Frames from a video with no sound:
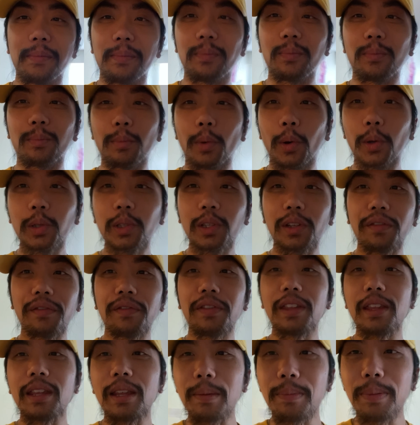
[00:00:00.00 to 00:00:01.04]
most
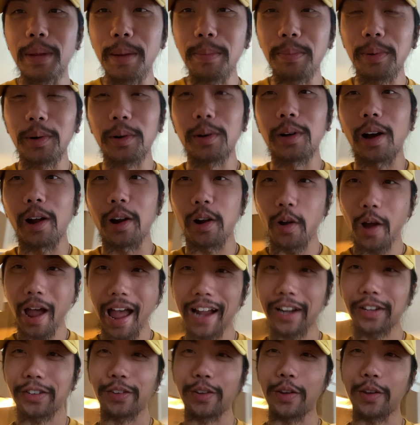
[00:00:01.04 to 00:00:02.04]
of the people are actually